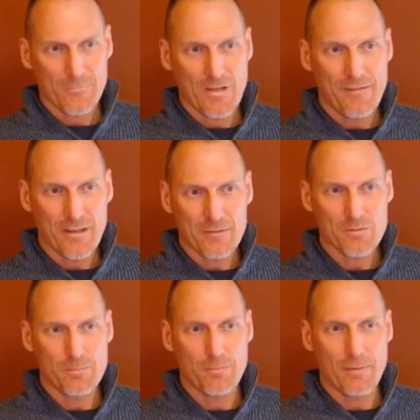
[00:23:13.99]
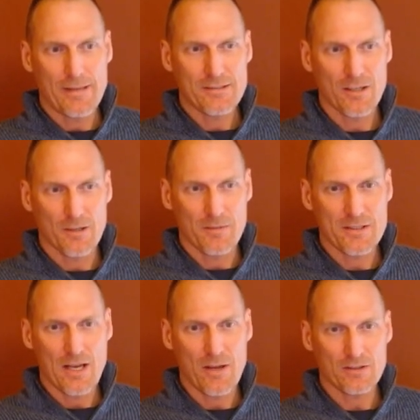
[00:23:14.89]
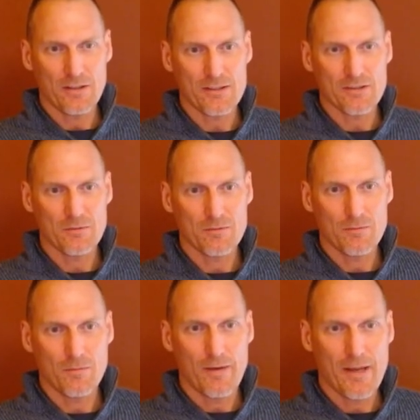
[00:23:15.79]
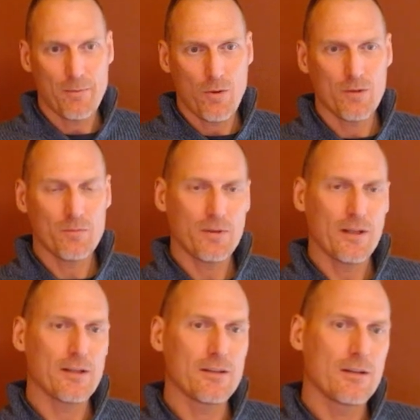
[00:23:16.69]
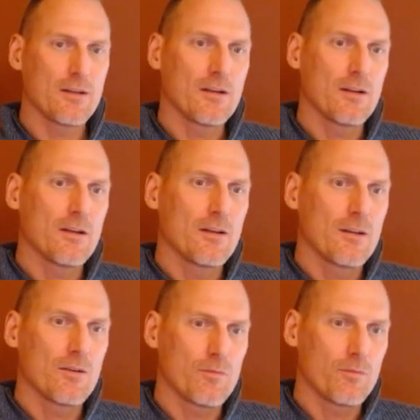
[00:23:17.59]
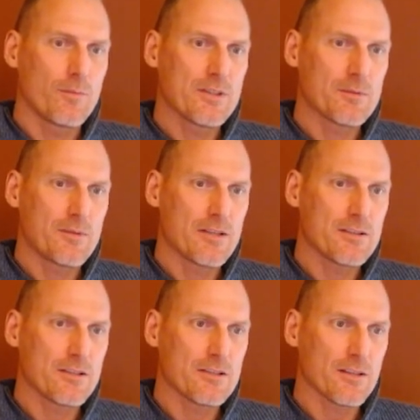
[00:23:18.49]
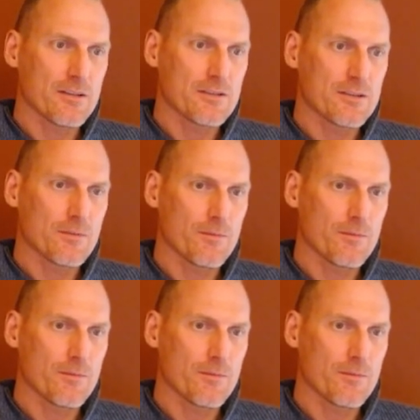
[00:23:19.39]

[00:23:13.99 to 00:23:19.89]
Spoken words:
I think it was based on a miscalculation. My opponent played bishop takes e6.